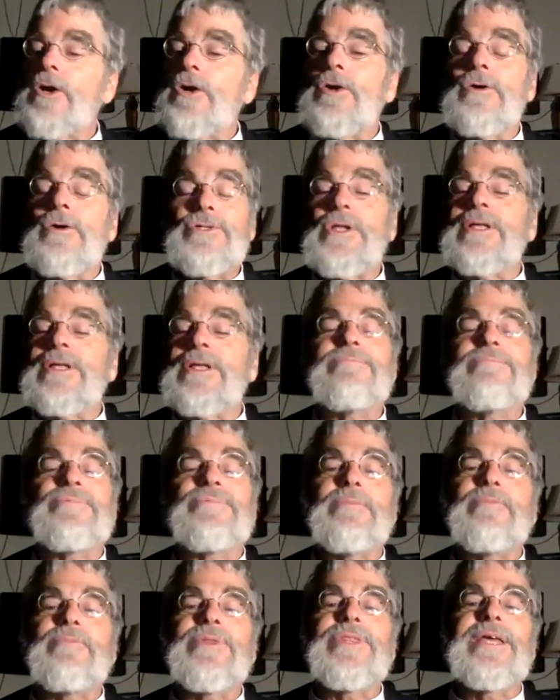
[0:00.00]
Herschel comes
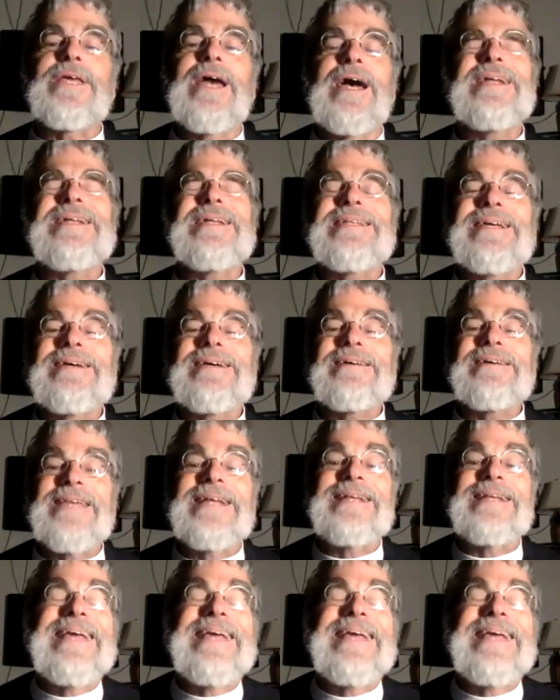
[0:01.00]
up with the idea that